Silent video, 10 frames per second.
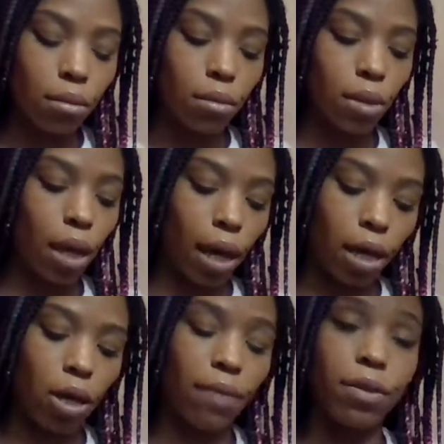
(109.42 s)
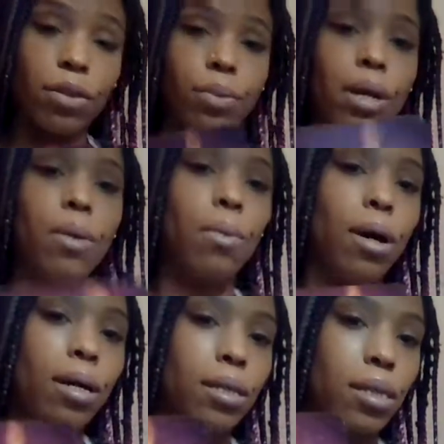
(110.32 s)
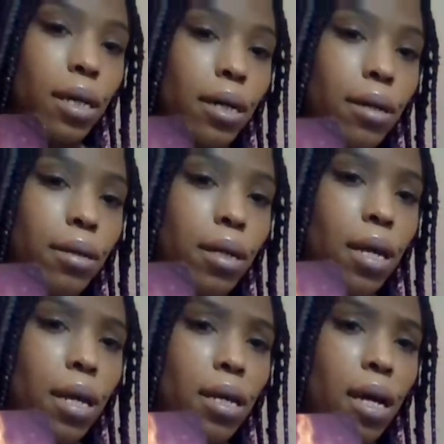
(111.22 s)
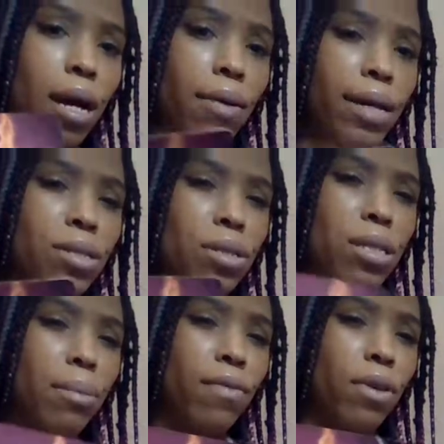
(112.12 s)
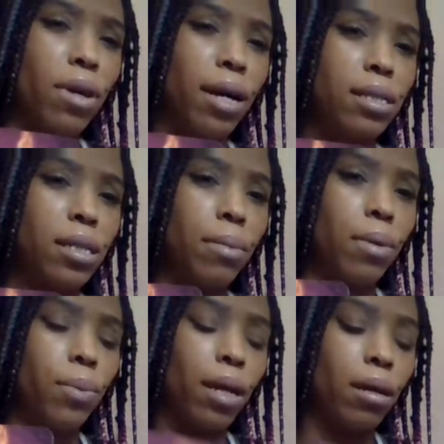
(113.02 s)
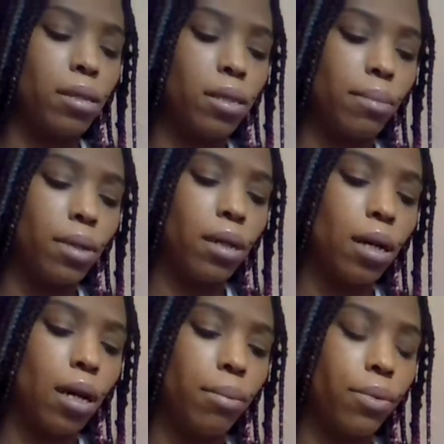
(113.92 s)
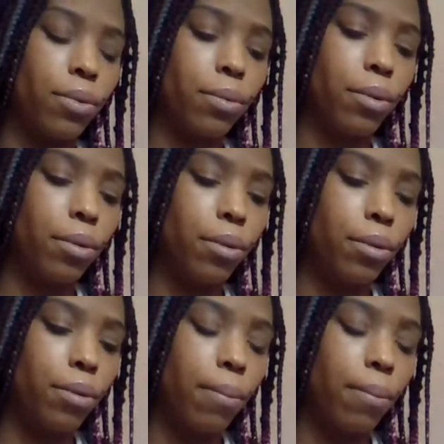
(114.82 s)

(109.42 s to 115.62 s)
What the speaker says: Okay, you have the Three of Wands here. All right, so some of you guys could be waiting on something to come through.